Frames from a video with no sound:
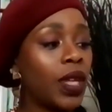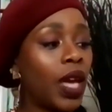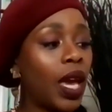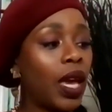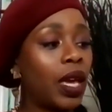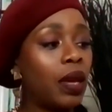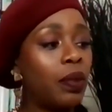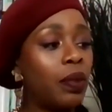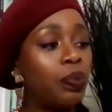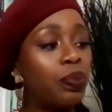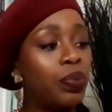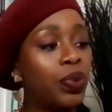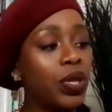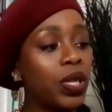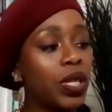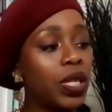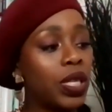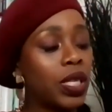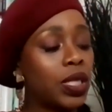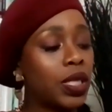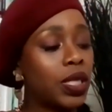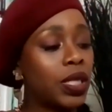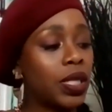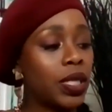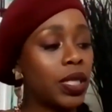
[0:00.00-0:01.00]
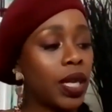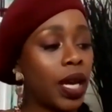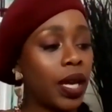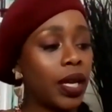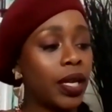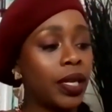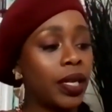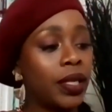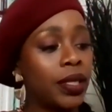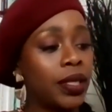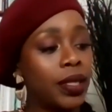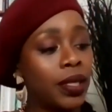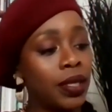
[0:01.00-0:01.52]
a book
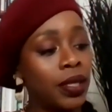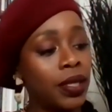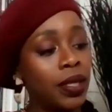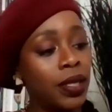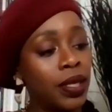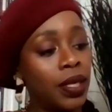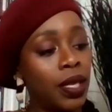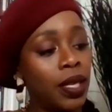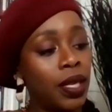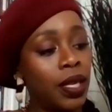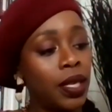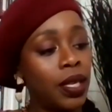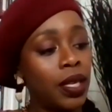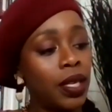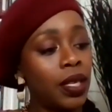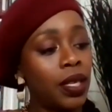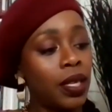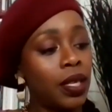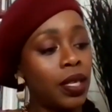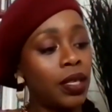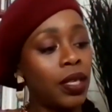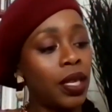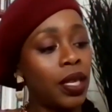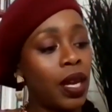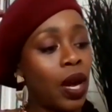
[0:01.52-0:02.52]
tonight that